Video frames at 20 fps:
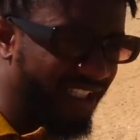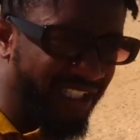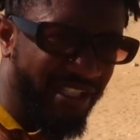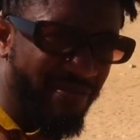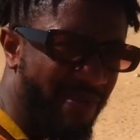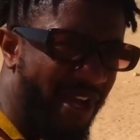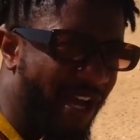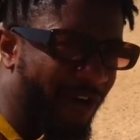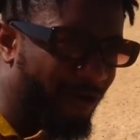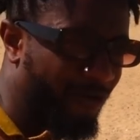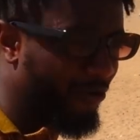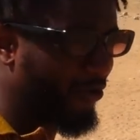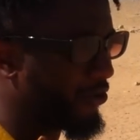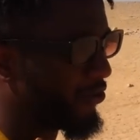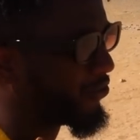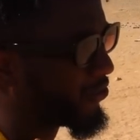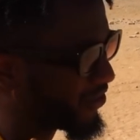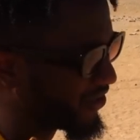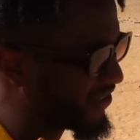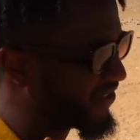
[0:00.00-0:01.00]
get back on a
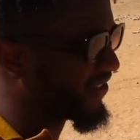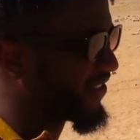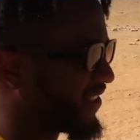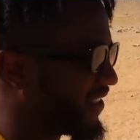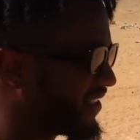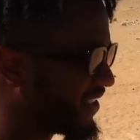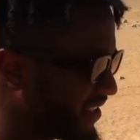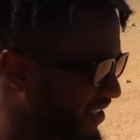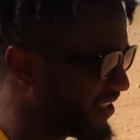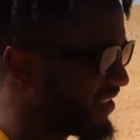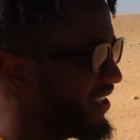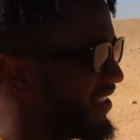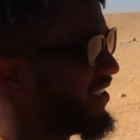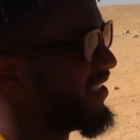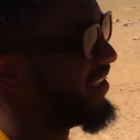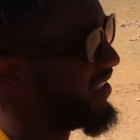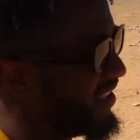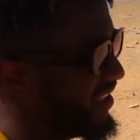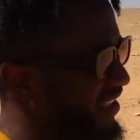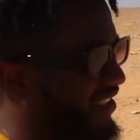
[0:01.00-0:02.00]
horse
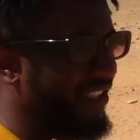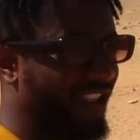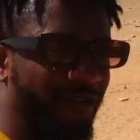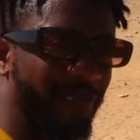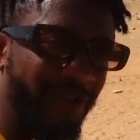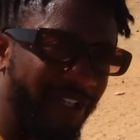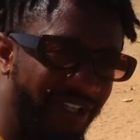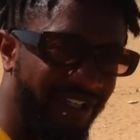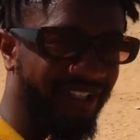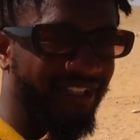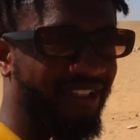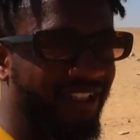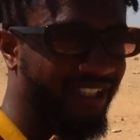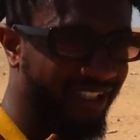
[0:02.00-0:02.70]
and experience